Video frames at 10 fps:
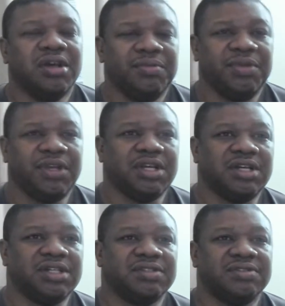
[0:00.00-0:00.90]

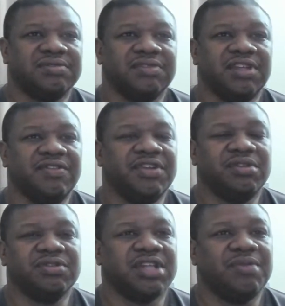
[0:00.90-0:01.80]
because even
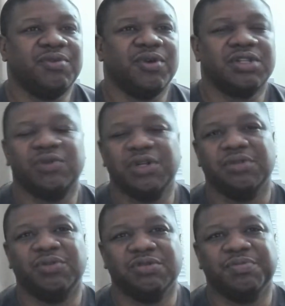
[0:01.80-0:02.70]
though Cyborg is one of
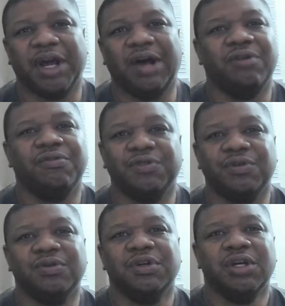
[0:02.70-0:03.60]
the most
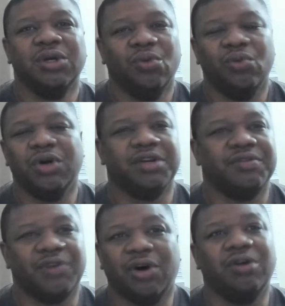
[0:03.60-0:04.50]
powerful one
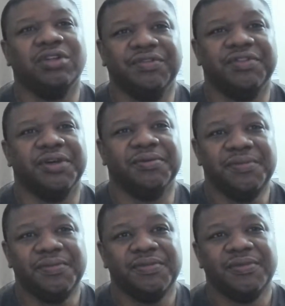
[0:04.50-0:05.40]
of all of them,
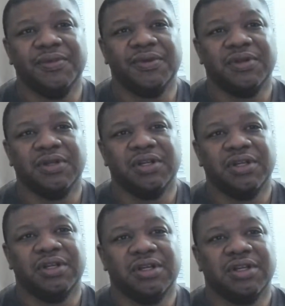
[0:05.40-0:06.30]

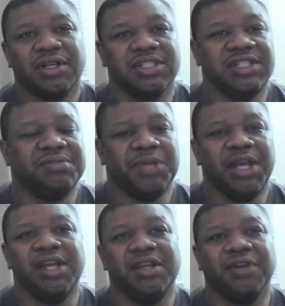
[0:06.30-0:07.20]
because he's
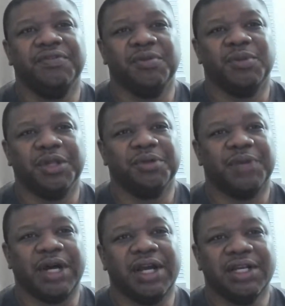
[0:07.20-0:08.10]
made of the mother
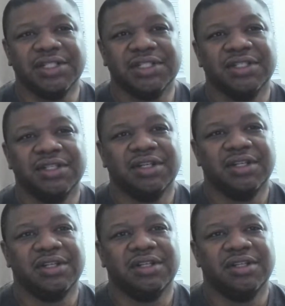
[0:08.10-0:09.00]
box,
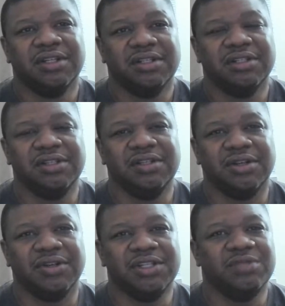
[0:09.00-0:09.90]

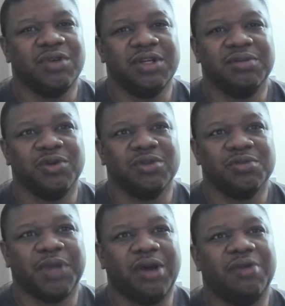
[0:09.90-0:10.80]
he's one of the
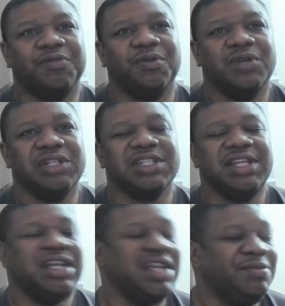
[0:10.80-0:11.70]
most powerful ones,
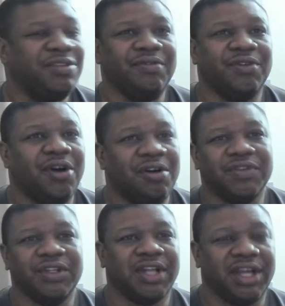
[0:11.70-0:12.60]
and he keeps
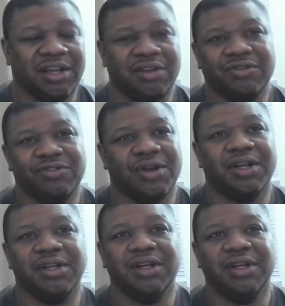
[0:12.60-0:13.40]
evolving like Ultron.